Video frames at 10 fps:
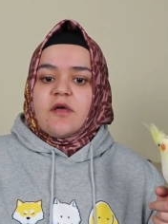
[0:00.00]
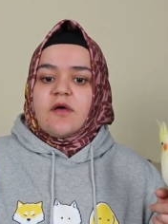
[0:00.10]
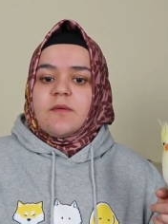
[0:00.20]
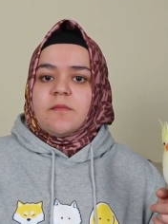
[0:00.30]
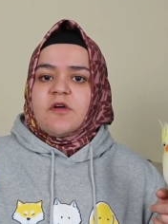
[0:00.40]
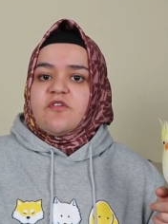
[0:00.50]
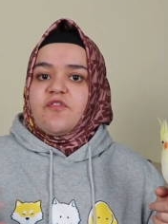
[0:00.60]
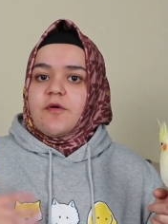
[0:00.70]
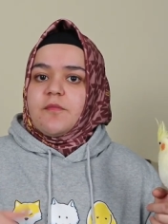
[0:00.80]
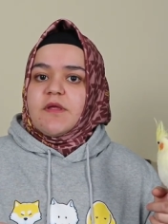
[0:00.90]
Um,
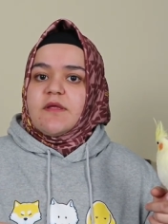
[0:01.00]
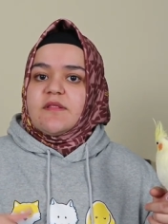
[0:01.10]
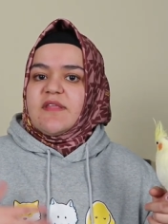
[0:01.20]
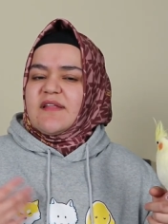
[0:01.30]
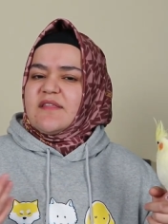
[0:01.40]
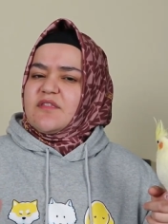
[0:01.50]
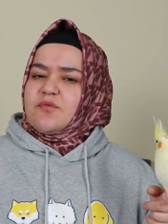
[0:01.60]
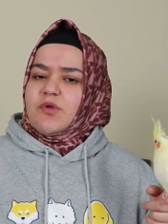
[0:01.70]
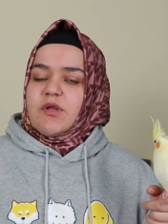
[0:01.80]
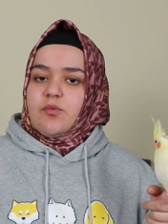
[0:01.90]
for me, that
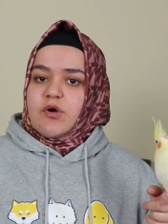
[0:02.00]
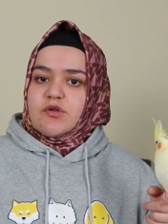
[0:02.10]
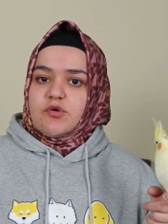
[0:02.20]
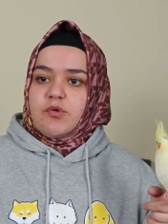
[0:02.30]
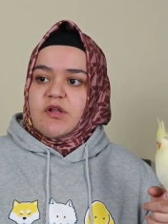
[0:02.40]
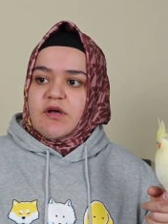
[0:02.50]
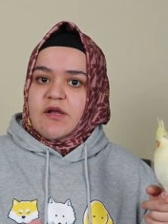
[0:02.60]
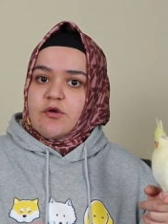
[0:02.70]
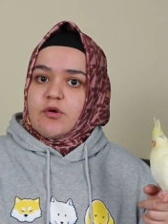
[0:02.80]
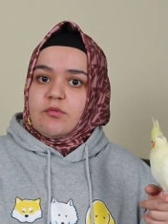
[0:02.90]
doesn't really work too well.
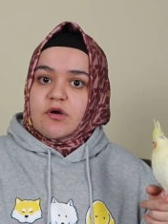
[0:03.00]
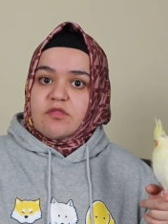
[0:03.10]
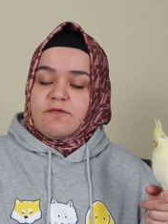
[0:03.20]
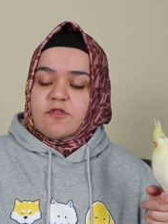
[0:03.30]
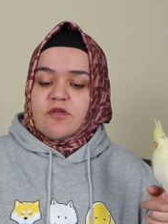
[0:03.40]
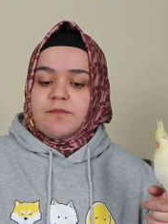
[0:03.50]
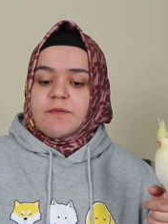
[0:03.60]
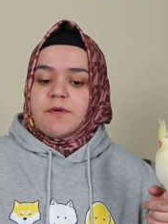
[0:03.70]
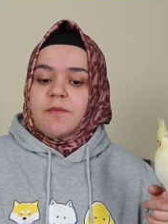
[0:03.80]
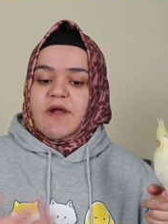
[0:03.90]
I know it works for some
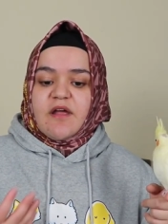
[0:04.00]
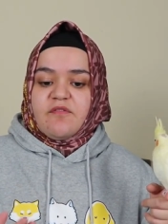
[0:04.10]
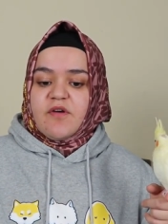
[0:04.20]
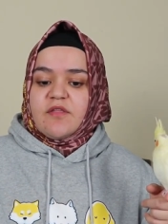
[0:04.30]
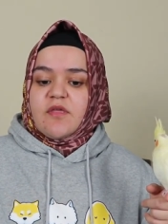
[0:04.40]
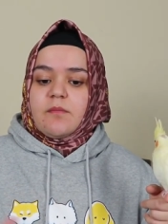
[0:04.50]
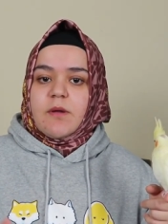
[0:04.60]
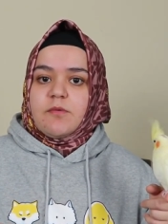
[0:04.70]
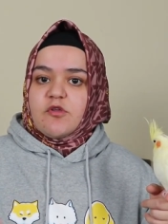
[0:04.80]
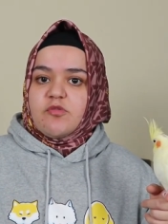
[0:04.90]
people, but I find that
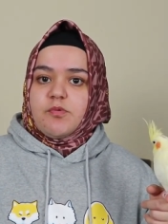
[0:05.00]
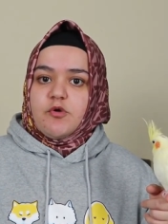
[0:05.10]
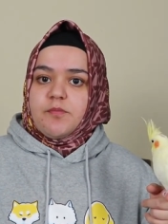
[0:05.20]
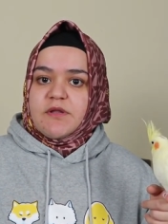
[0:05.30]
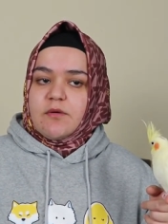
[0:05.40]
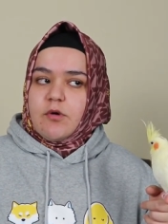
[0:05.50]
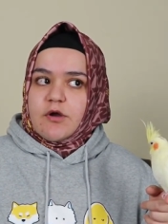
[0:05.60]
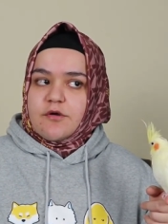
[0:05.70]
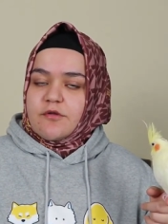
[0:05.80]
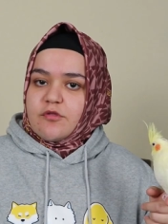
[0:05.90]
my birds poop in the
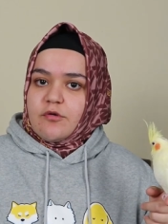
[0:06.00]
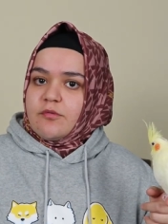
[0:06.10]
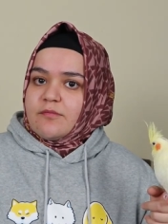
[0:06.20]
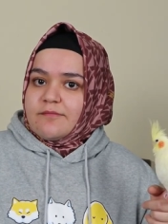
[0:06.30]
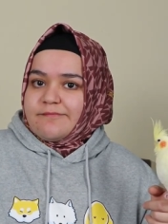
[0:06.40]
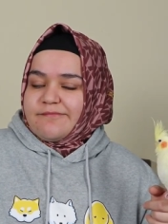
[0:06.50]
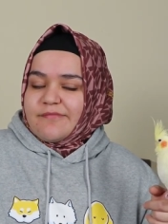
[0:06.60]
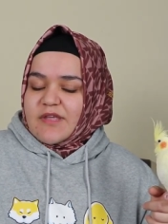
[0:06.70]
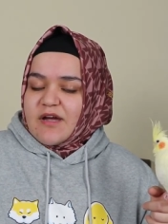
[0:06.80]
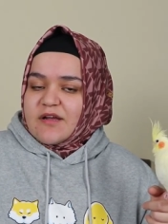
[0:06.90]
water, so
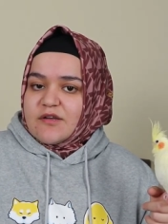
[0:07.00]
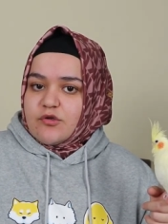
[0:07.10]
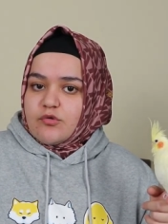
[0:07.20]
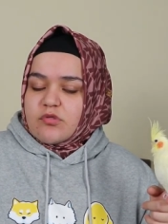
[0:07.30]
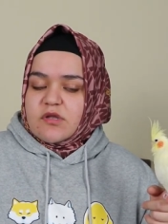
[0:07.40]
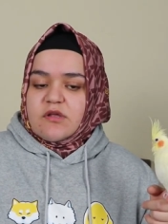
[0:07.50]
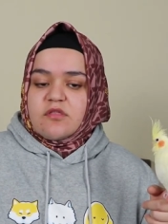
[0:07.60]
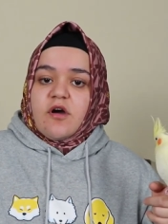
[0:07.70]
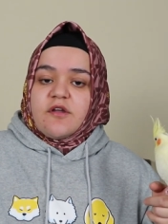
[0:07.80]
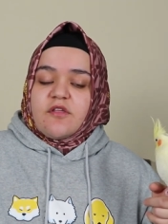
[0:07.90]
kinda useless.
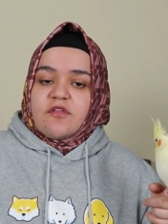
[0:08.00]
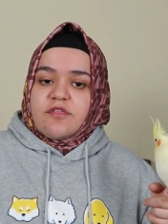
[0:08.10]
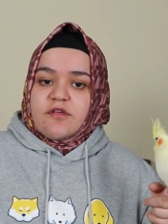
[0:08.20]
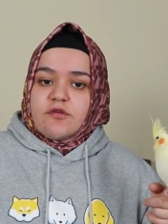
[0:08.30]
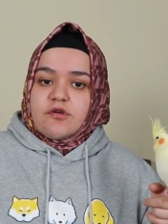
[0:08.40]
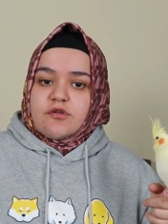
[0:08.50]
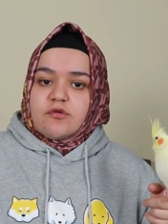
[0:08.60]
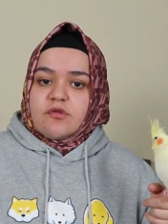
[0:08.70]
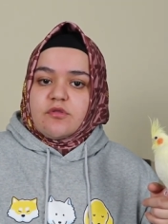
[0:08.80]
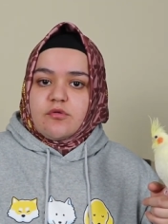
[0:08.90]
Another thing you could
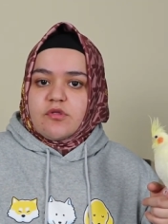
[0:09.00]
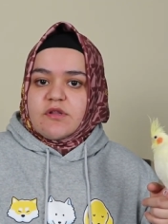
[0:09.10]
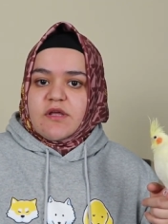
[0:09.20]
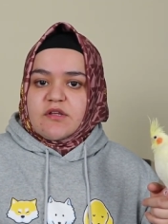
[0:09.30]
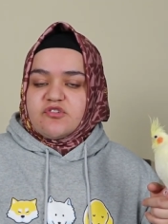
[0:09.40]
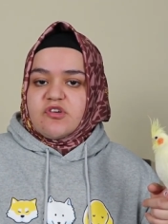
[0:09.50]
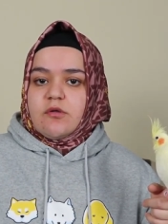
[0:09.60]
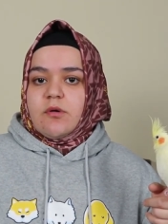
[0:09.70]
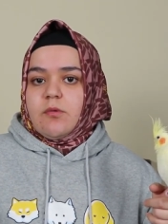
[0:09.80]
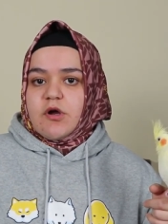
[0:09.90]
do is using that
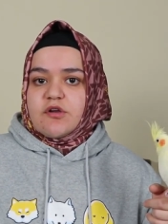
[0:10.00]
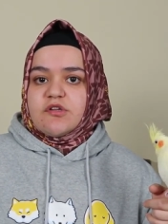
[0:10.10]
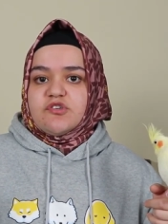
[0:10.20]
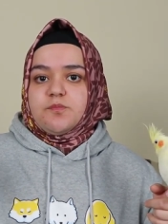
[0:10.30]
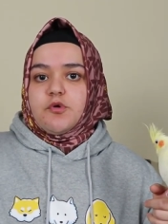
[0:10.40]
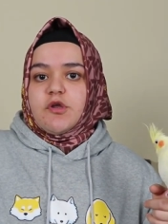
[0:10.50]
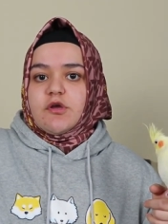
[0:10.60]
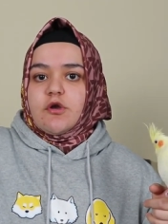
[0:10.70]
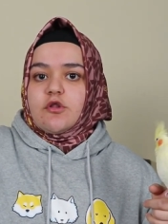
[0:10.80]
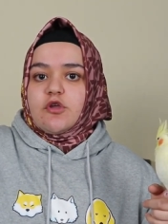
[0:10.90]
shallow water dish, putting
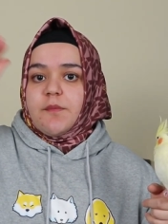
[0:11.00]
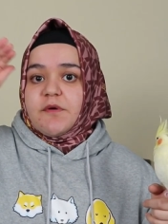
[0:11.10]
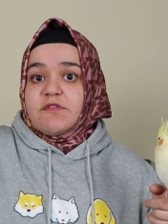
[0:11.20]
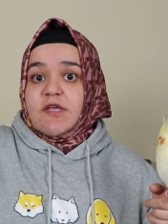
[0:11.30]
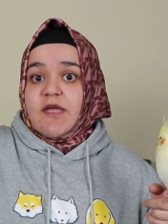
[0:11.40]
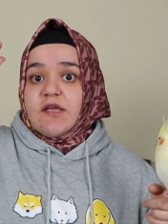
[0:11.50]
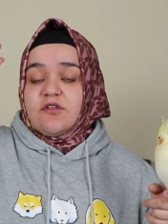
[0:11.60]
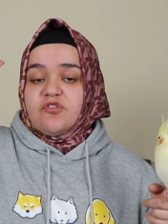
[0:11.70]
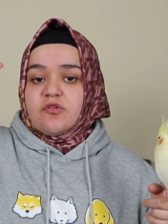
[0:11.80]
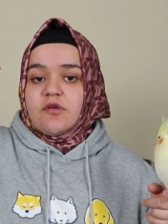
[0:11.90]
it on top of the
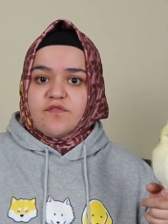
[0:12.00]
cage.